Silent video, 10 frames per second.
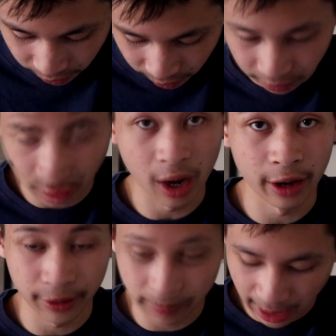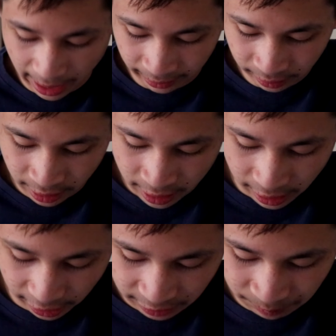it on automatic,
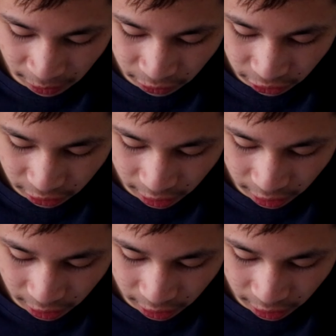exposure,